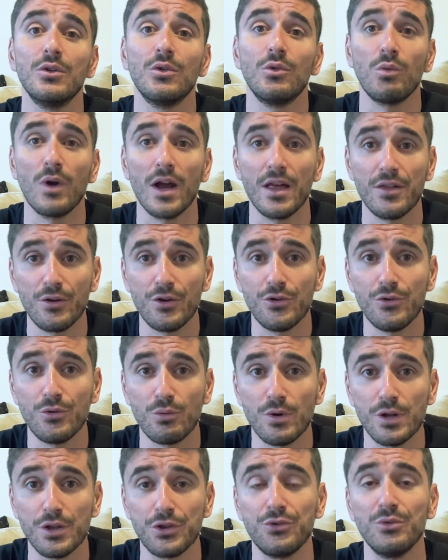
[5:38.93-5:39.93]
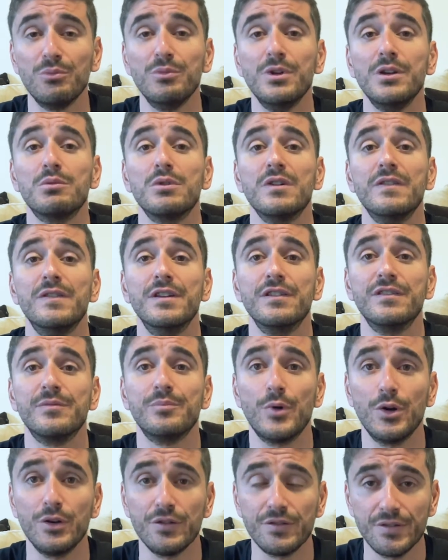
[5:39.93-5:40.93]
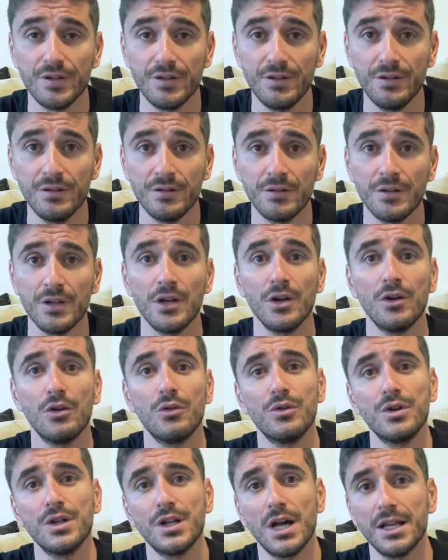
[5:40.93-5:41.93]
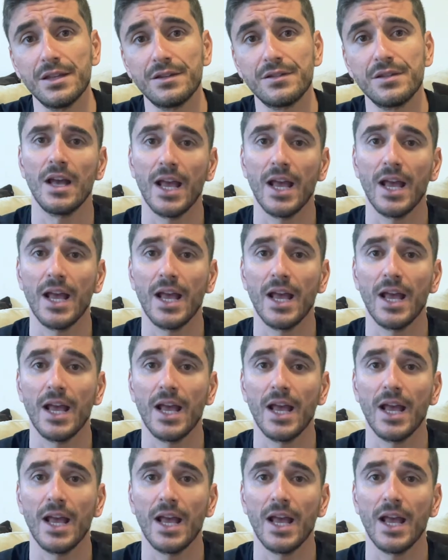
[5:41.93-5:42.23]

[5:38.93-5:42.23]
whether you want to be with this person or not.